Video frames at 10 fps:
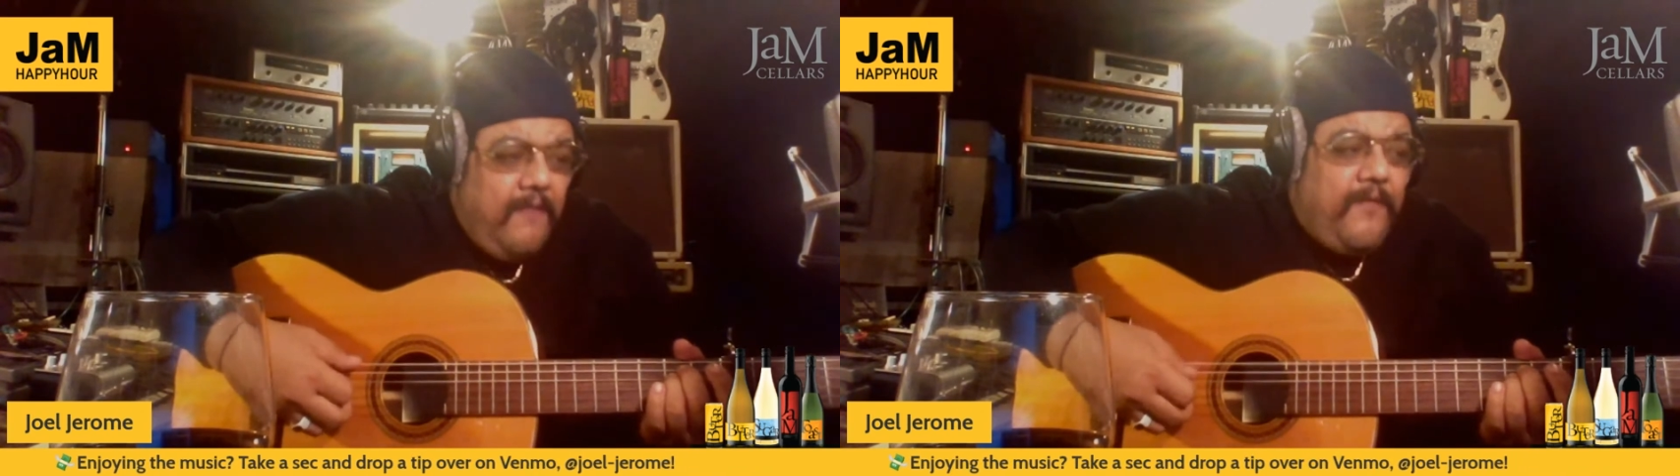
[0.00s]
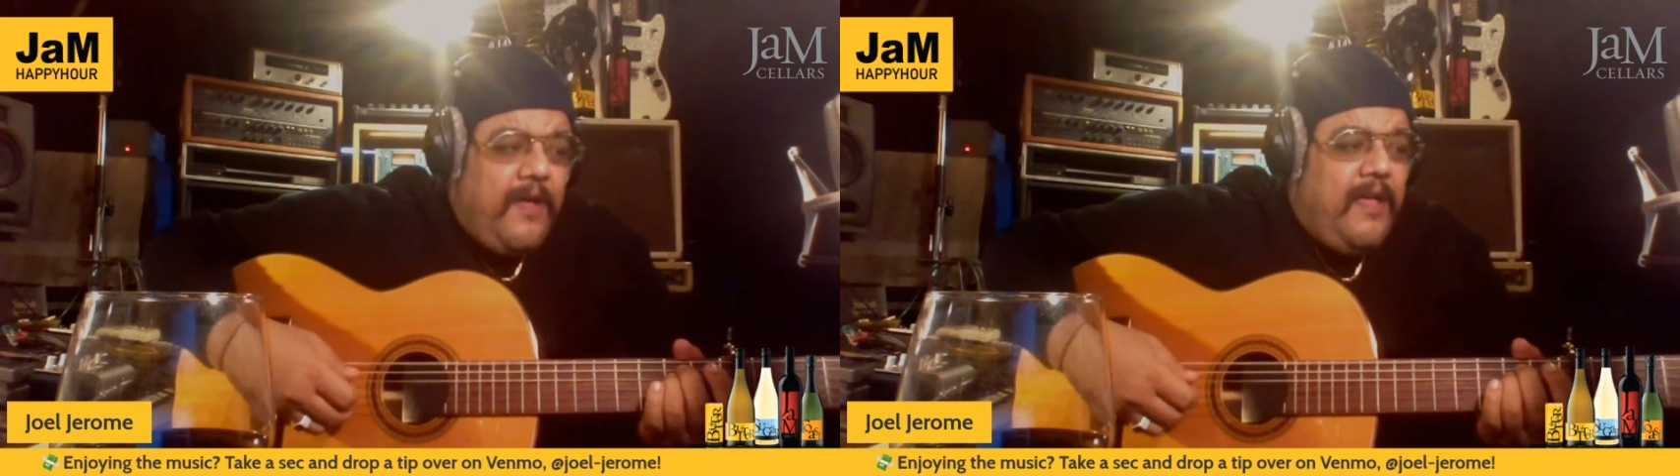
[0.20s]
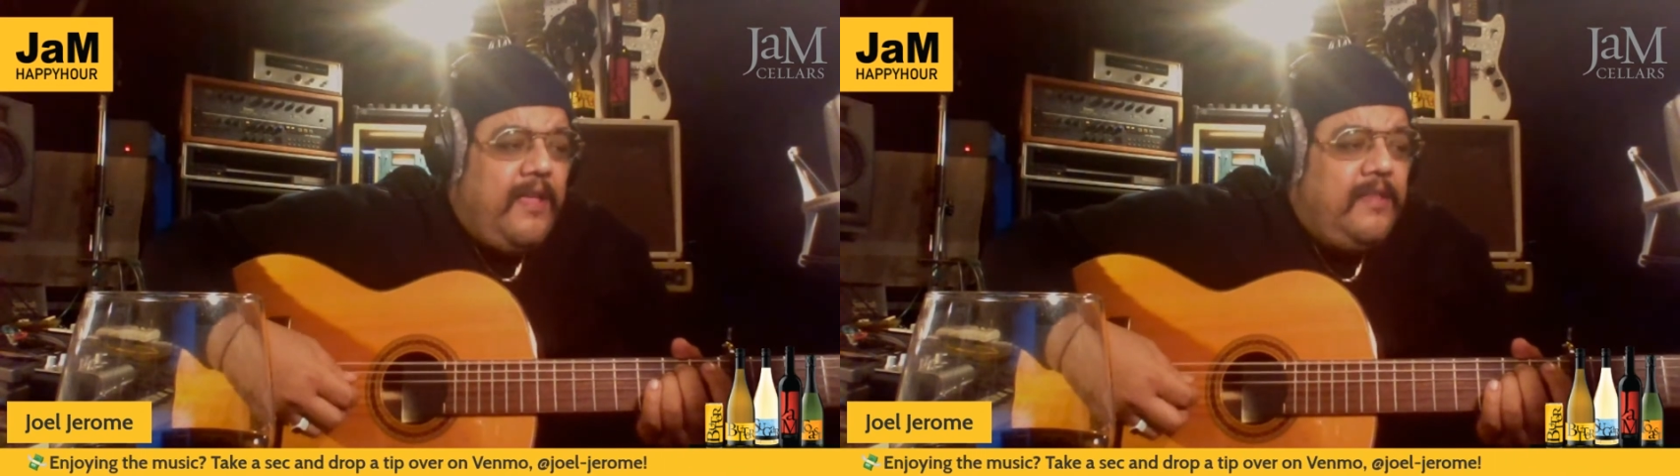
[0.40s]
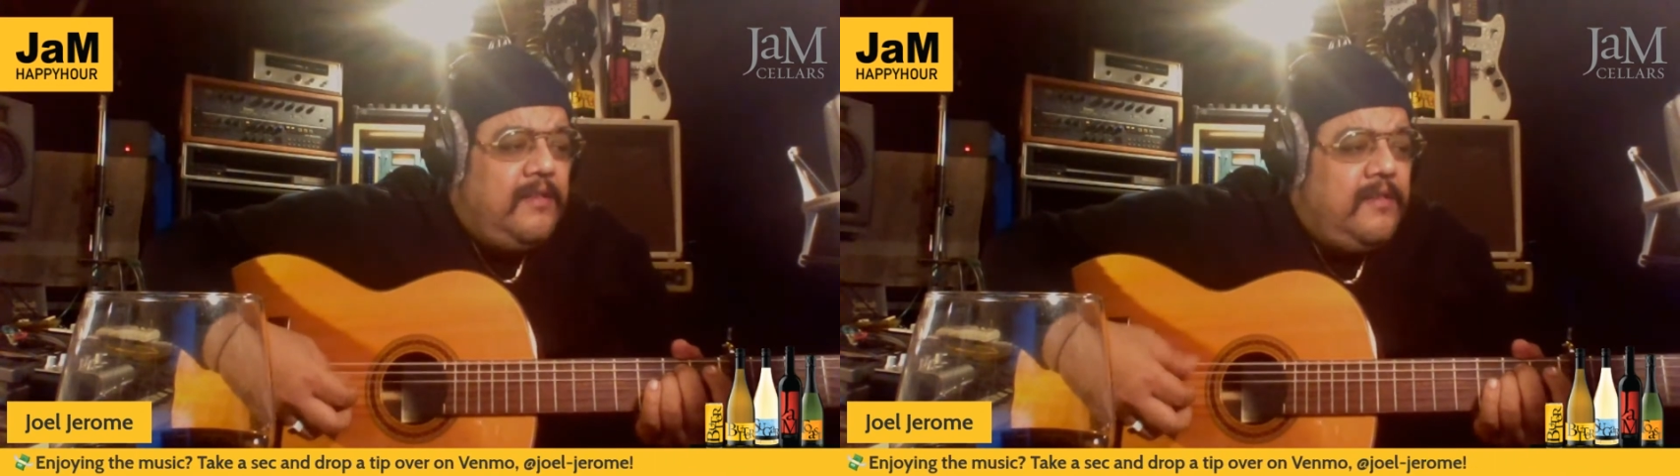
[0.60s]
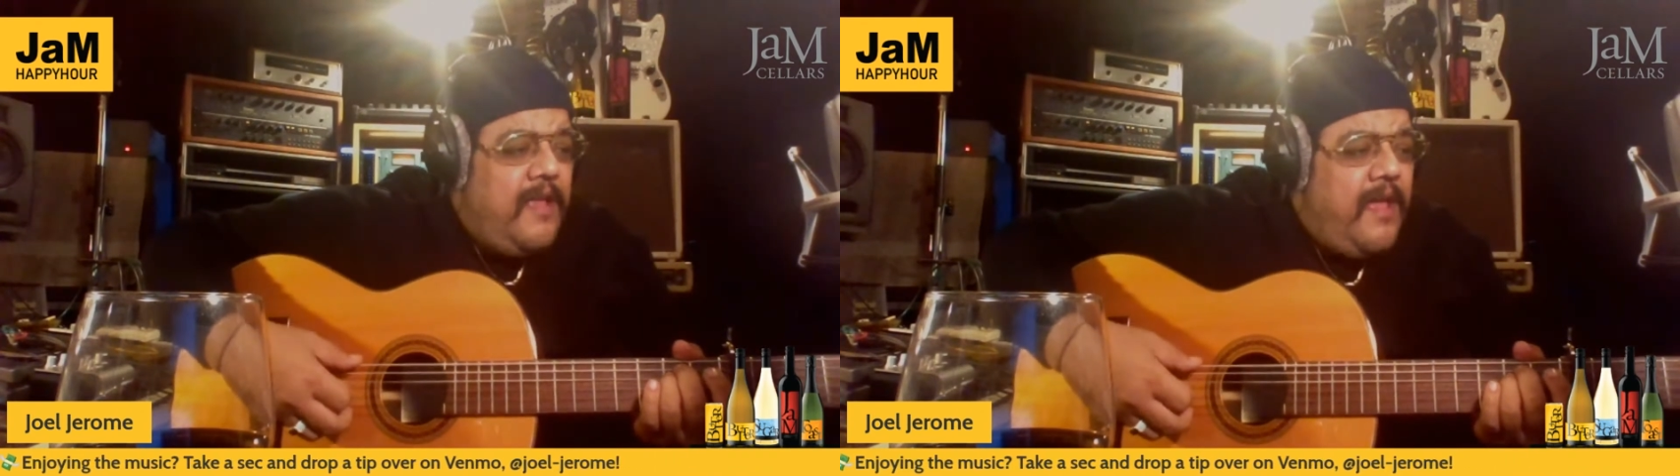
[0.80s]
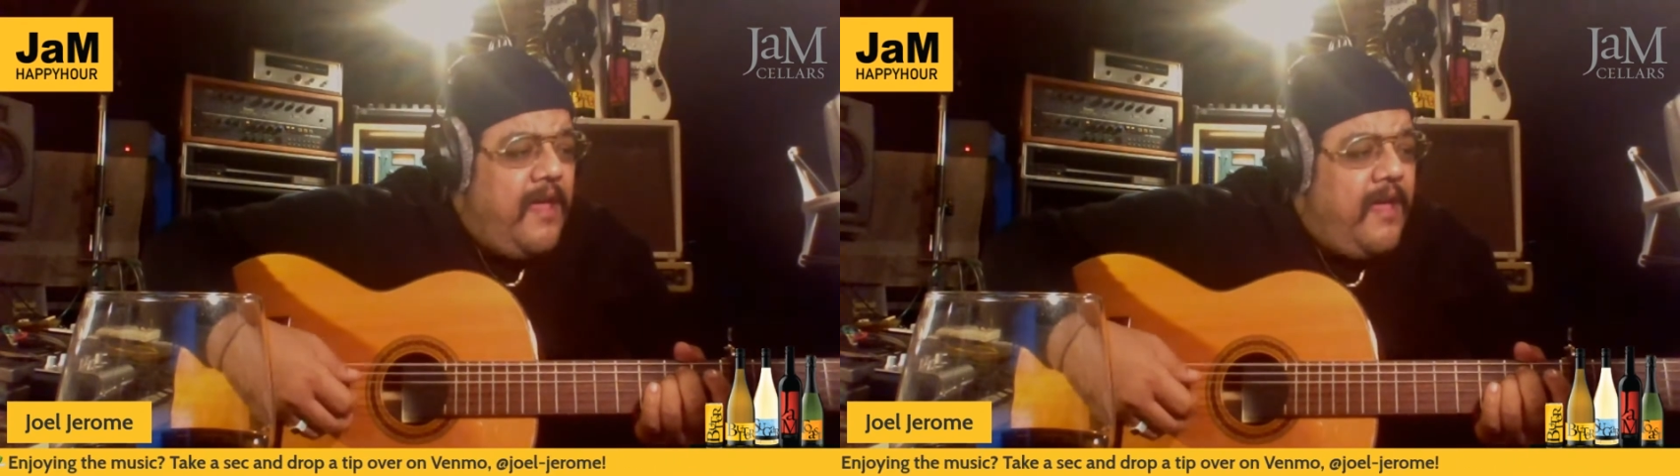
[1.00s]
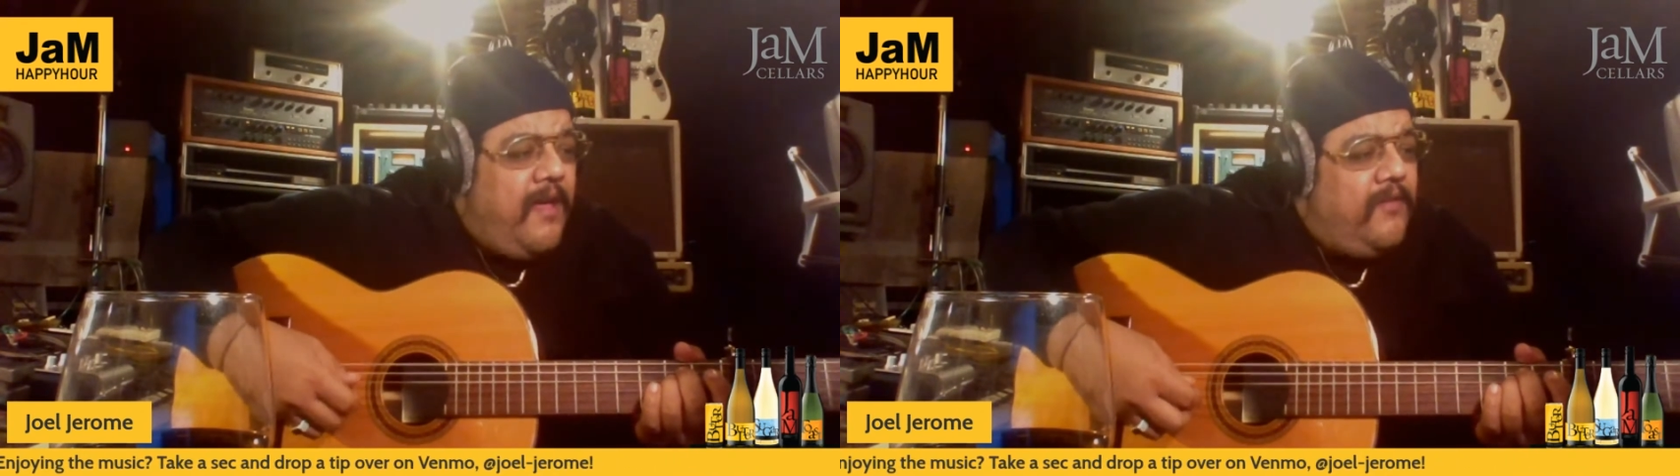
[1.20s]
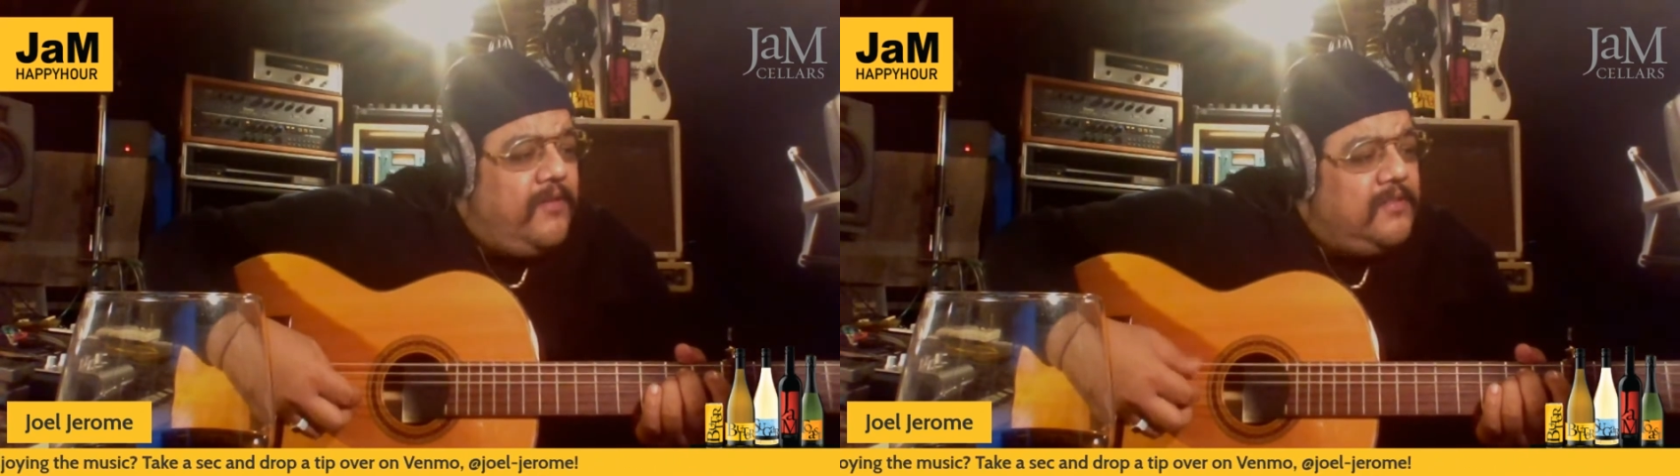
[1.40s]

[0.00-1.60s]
Finding out